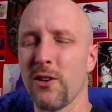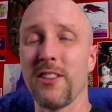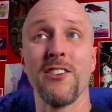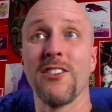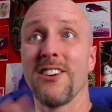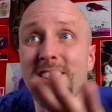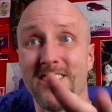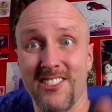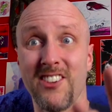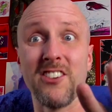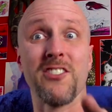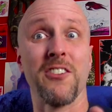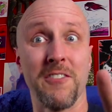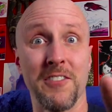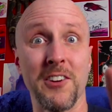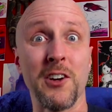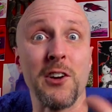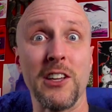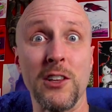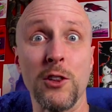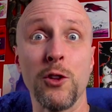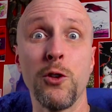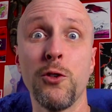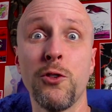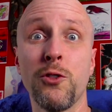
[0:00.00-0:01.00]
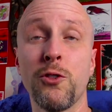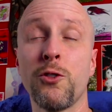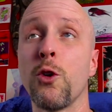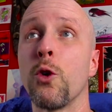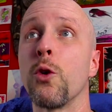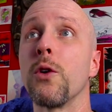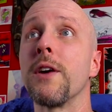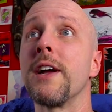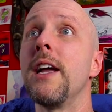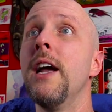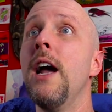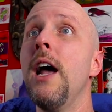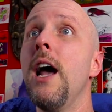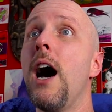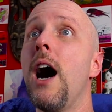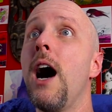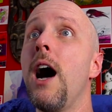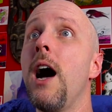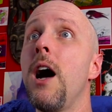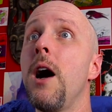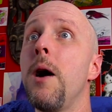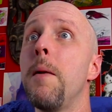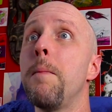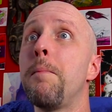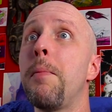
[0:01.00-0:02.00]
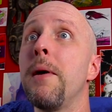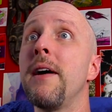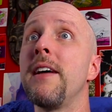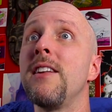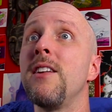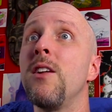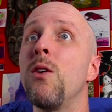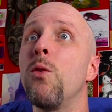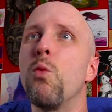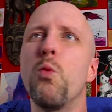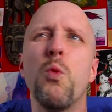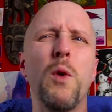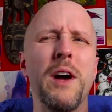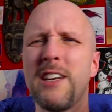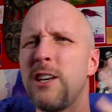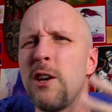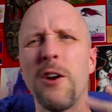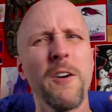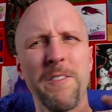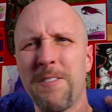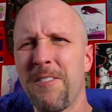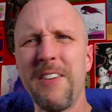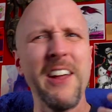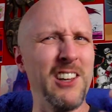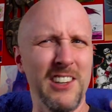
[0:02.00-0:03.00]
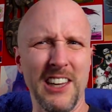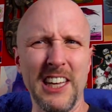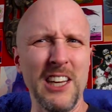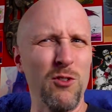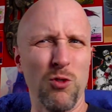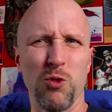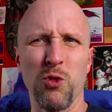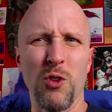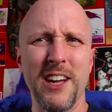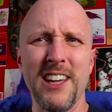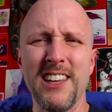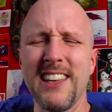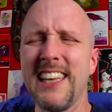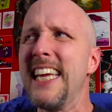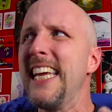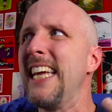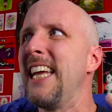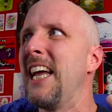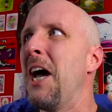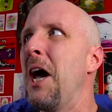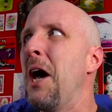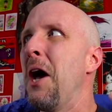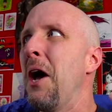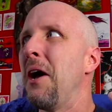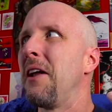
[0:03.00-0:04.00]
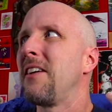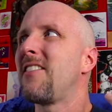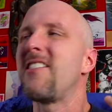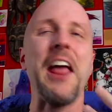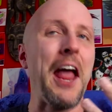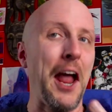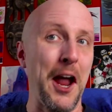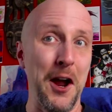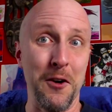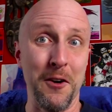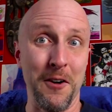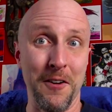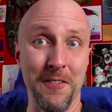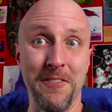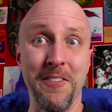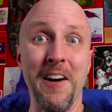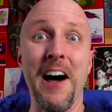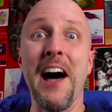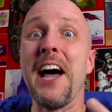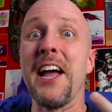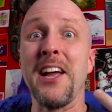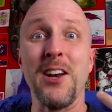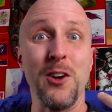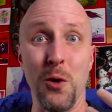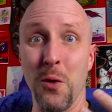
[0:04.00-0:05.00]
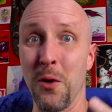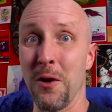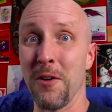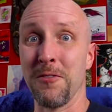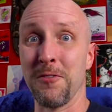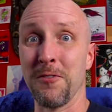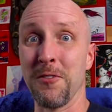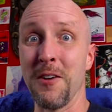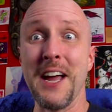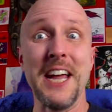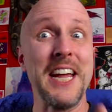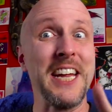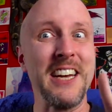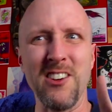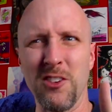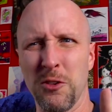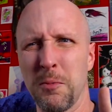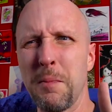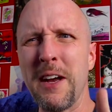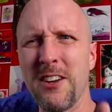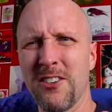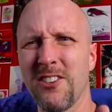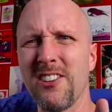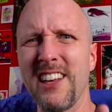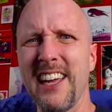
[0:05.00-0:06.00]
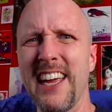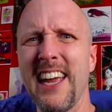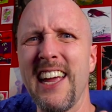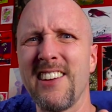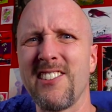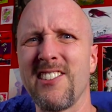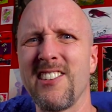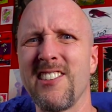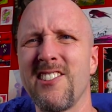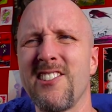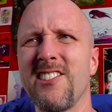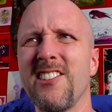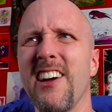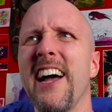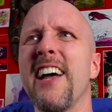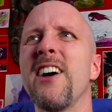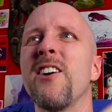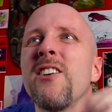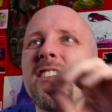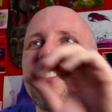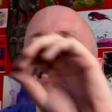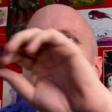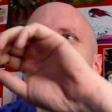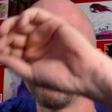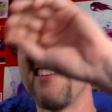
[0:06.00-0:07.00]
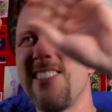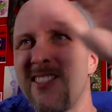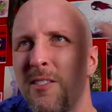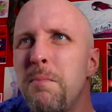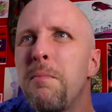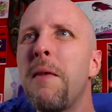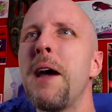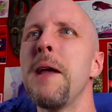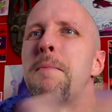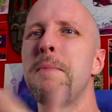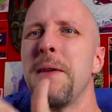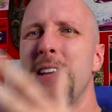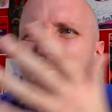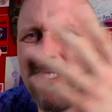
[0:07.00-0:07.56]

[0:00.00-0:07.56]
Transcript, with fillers: or there is just a very loose story, uh, but when you're feeling really terrified or afraid, especially as a child, this might